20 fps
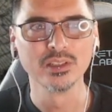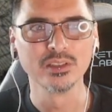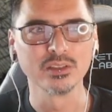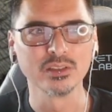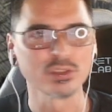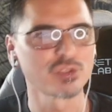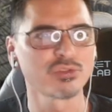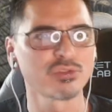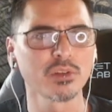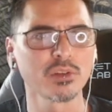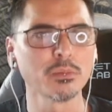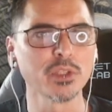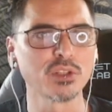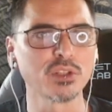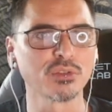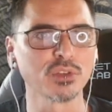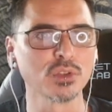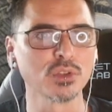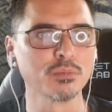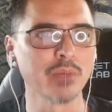They're extremely
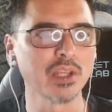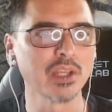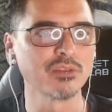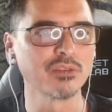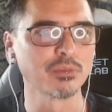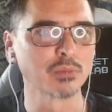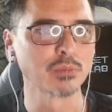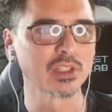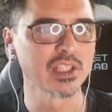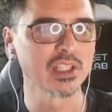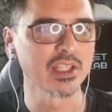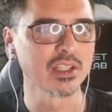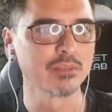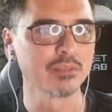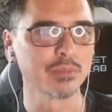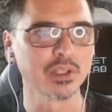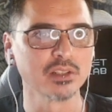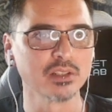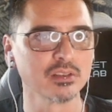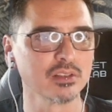crude, made from clay,
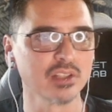but